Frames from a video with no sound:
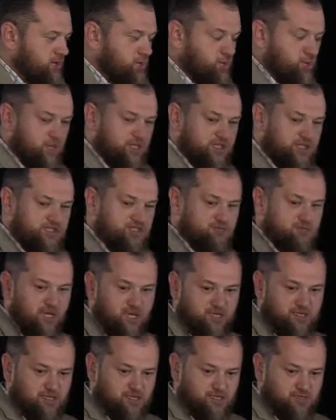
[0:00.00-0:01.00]
When this
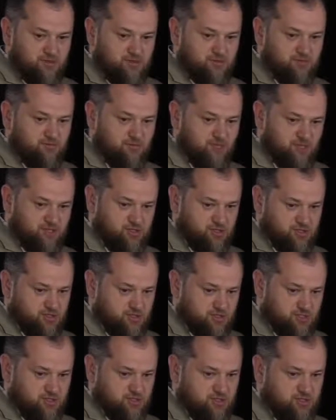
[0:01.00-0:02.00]

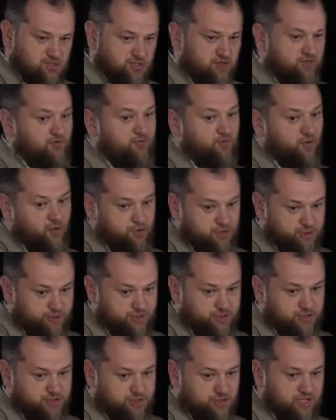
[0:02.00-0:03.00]
waitress
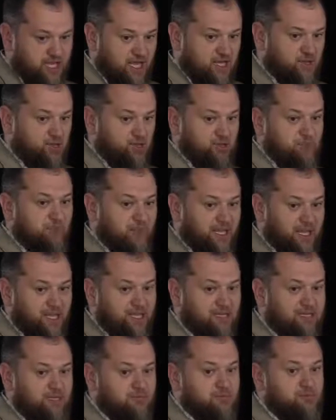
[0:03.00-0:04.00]
defaults, cannot pay
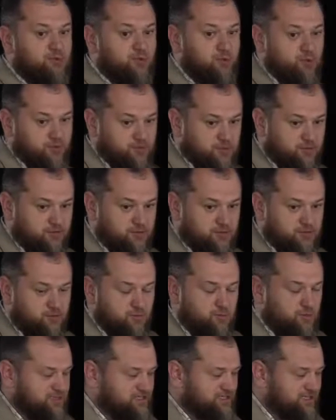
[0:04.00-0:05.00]
any more,
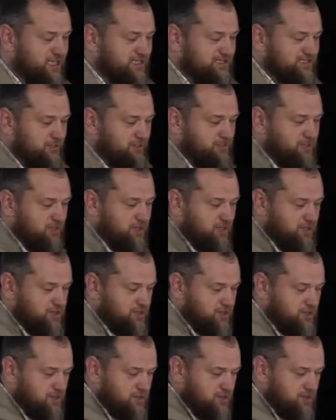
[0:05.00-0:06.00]
what starts happening?
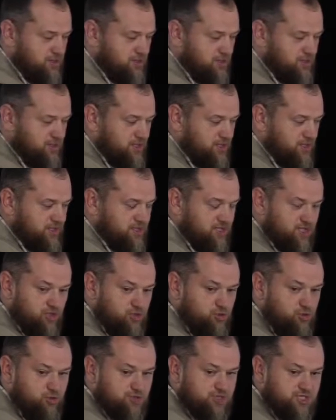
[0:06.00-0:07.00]
It
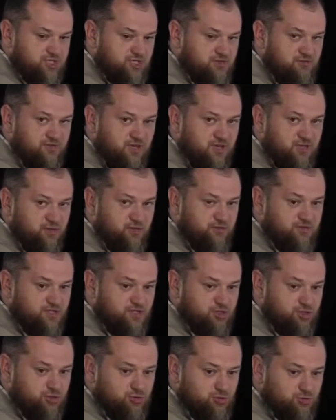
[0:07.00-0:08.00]
reduces the value of
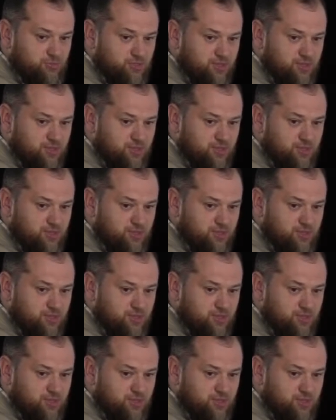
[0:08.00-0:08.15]
these 2